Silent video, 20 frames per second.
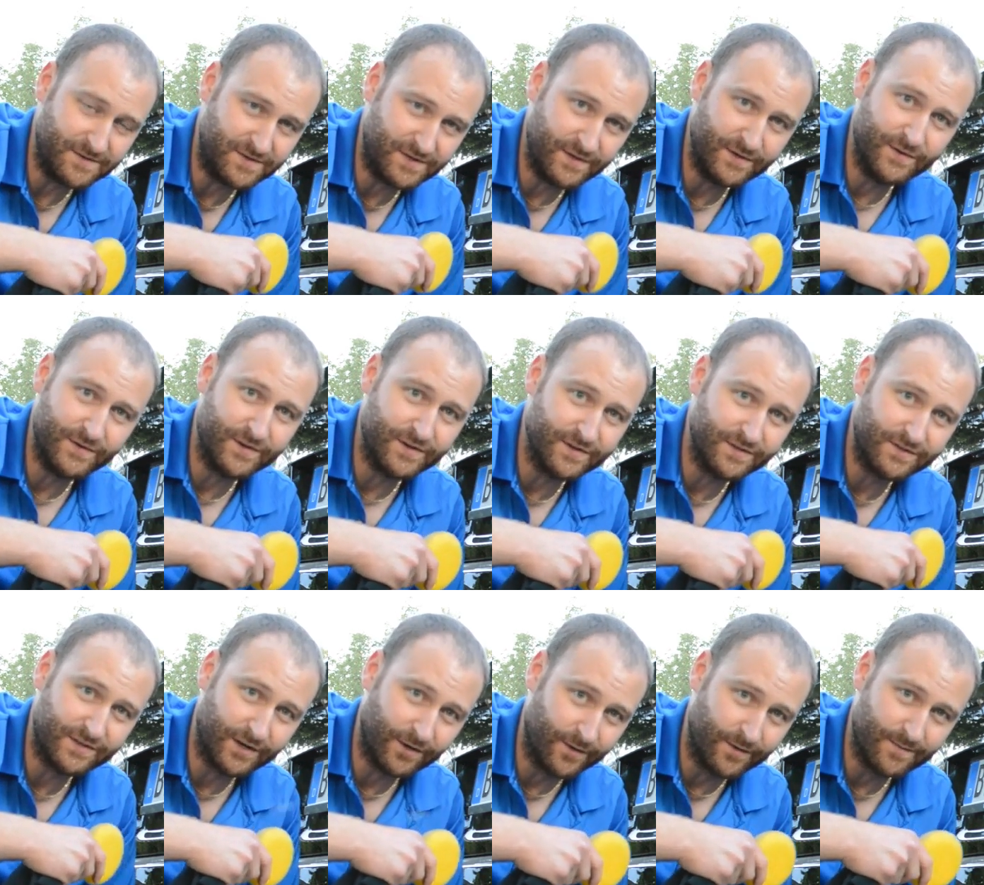tuner,
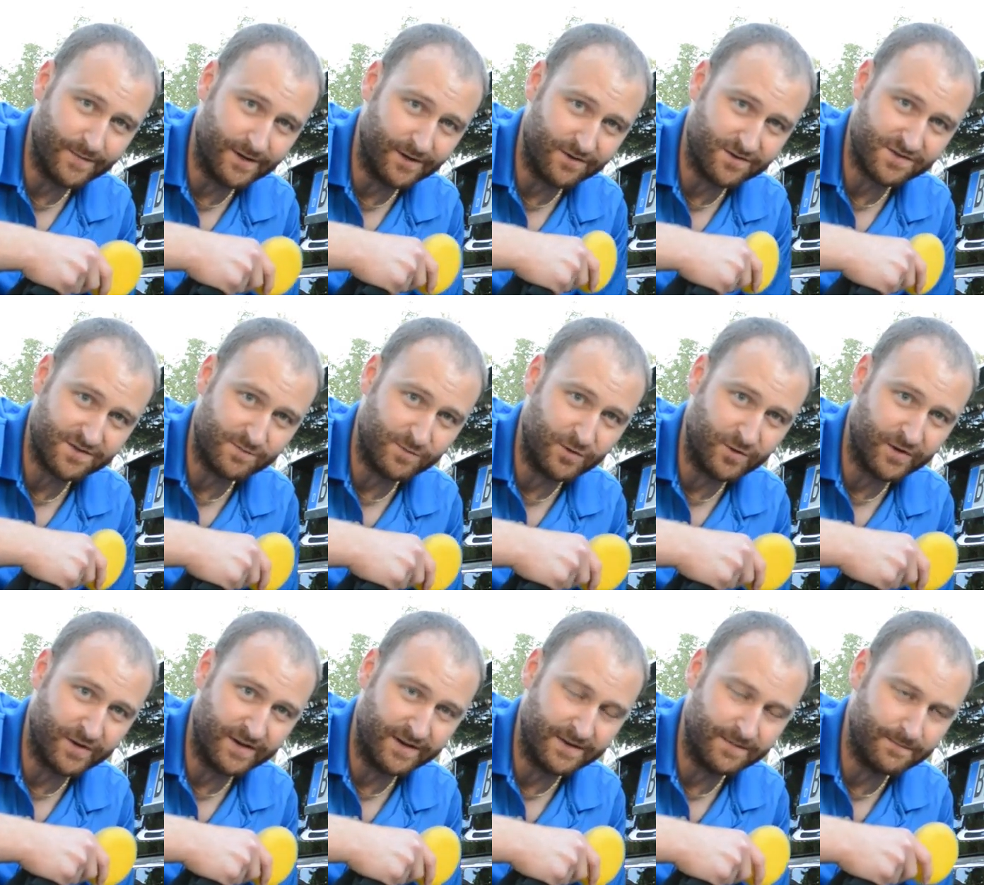Turner
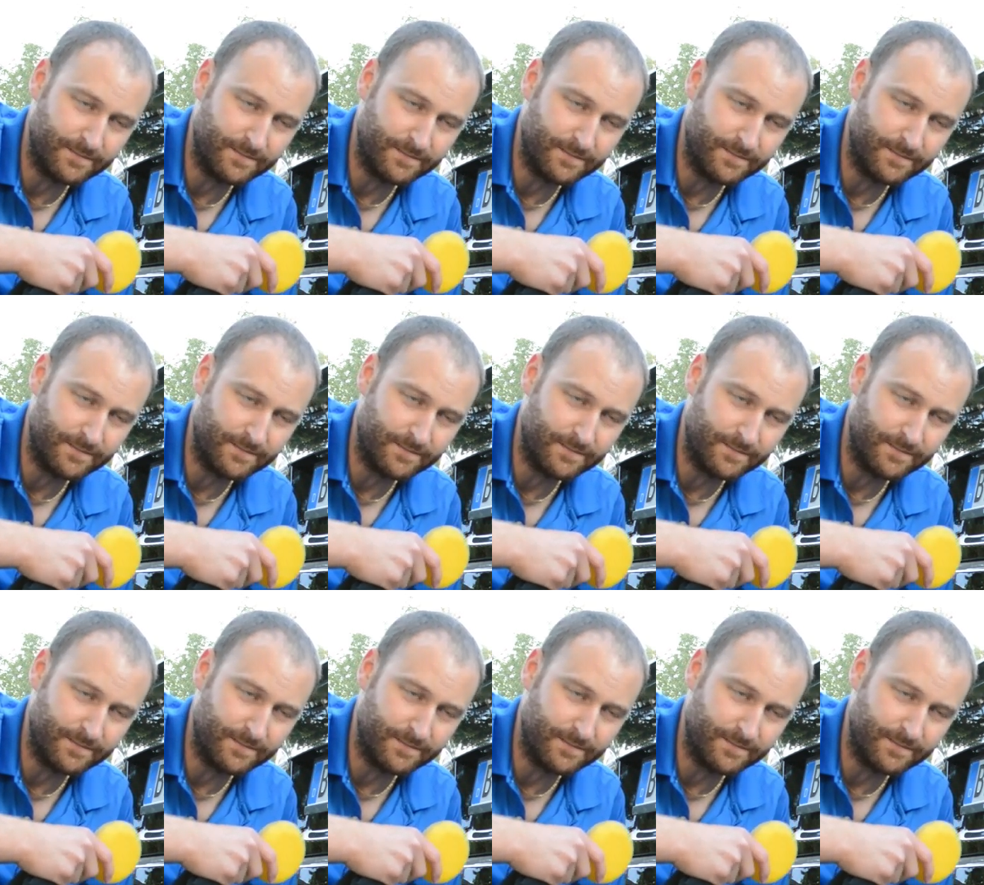Motorsport.